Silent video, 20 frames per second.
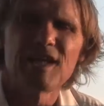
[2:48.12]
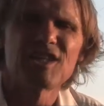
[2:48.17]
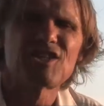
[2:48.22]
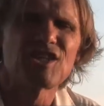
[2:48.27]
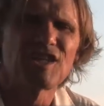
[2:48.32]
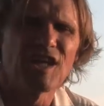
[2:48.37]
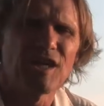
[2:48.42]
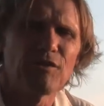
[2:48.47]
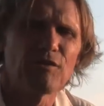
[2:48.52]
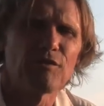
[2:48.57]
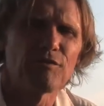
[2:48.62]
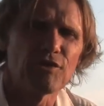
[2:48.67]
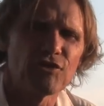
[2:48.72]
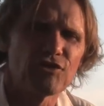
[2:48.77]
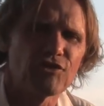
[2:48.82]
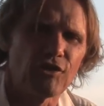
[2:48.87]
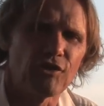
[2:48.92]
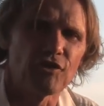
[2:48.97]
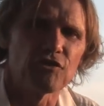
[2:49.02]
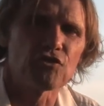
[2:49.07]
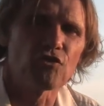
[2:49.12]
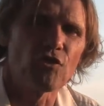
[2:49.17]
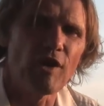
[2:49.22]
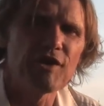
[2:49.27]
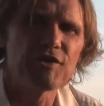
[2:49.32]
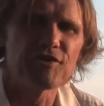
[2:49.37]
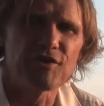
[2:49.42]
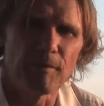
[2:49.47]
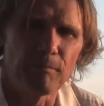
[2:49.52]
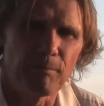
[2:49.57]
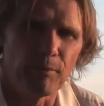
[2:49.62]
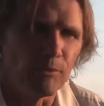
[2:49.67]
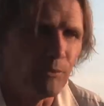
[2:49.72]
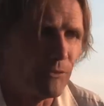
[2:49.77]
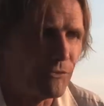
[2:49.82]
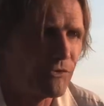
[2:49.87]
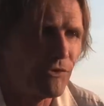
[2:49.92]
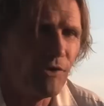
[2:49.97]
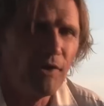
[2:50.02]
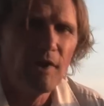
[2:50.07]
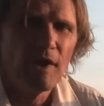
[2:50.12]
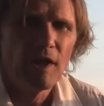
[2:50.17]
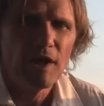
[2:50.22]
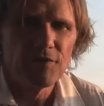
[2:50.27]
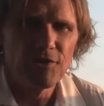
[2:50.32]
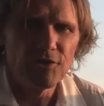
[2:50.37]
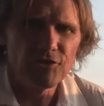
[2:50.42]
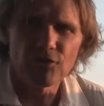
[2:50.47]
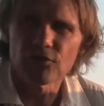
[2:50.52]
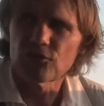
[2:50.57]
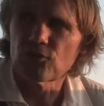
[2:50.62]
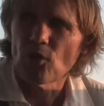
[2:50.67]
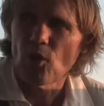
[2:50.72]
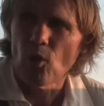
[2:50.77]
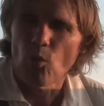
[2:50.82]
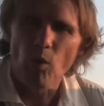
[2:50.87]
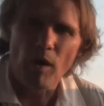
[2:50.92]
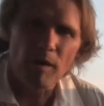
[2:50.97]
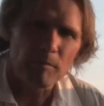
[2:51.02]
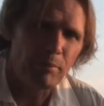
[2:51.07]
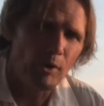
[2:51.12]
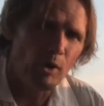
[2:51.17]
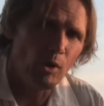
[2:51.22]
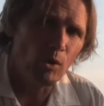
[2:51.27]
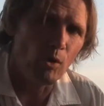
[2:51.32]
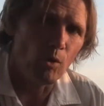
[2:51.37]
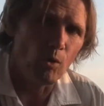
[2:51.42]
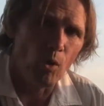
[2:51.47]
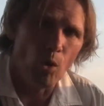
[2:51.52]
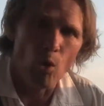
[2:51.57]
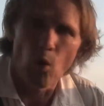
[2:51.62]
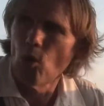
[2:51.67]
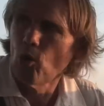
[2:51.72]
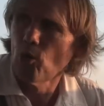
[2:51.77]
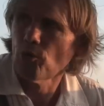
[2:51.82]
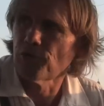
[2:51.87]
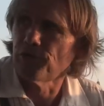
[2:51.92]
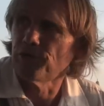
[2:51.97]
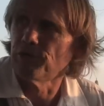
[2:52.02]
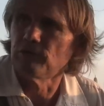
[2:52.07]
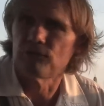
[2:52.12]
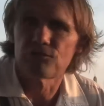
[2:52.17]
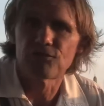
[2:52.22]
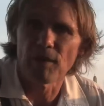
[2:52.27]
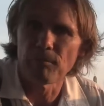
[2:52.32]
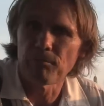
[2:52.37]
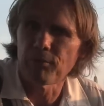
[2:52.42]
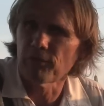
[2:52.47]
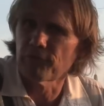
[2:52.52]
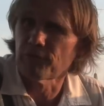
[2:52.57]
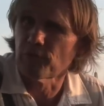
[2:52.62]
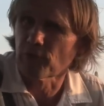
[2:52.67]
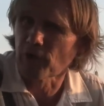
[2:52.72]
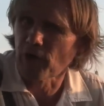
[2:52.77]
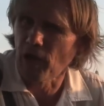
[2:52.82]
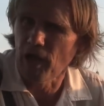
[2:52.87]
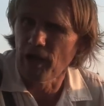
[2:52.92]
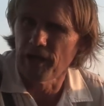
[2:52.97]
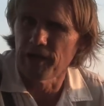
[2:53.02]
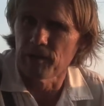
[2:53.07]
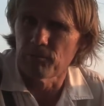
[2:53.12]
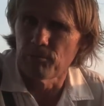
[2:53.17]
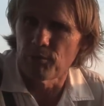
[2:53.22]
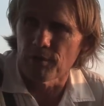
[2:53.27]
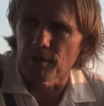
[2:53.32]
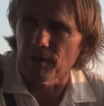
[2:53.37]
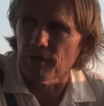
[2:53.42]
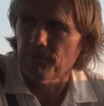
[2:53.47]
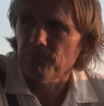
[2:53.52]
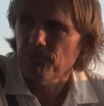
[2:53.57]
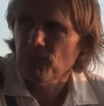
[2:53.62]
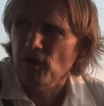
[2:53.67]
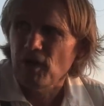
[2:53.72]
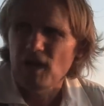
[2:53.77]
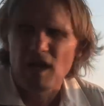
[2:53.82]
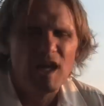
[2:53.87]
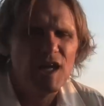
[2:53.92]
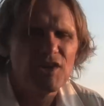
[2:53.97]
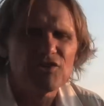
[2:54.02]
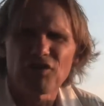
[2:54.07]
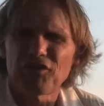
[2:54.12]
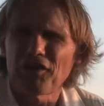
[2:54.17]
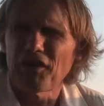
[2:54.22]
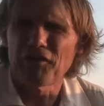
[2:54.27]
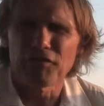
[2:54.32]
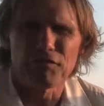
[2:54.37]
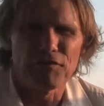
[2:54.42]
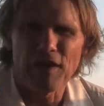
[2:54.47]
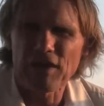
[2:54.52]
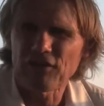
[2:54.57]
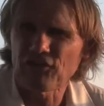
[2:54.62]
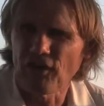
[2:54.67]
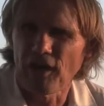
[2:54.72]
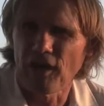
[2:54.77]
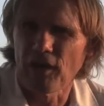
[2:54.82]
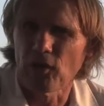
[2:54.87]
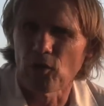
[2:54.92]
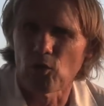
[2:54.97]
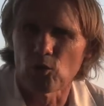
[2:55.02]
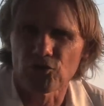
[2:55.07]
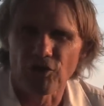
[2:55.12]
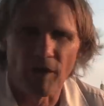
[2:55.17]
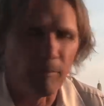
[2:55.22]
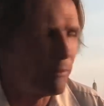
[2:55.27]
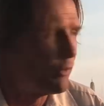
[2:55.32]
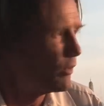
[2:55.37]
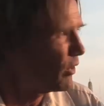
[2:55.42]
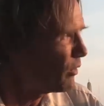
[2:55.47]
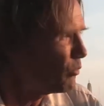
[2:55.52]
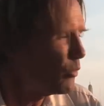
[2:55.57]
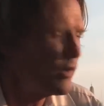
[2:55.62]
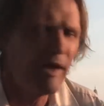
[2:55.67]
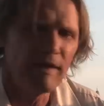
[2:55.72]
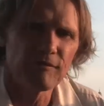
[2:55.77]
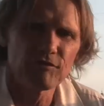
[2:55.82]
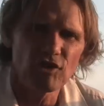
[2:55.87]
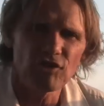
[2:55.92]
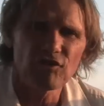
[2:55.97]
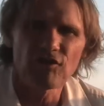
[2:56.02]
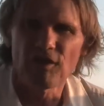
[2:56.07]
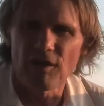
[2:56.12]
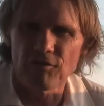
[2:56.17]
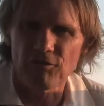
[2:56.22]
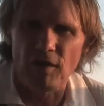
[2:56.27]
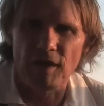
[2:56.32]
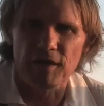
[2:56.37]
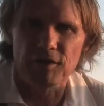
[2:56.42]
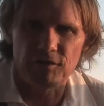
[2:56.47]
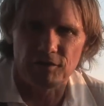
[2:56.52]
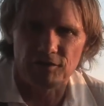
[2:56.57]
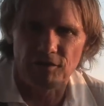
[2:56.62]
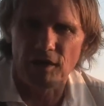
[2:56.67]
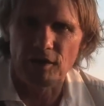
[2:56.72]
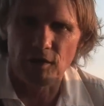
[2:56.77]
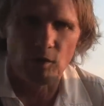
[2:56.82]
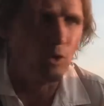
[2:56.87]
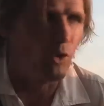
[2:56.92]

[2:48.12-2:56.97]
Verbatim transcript: is another of this city's great temples. This is Wat Pho, or the Temple of the Reclining Buddha. It's another fascinating old temple, and we have just enough light to take a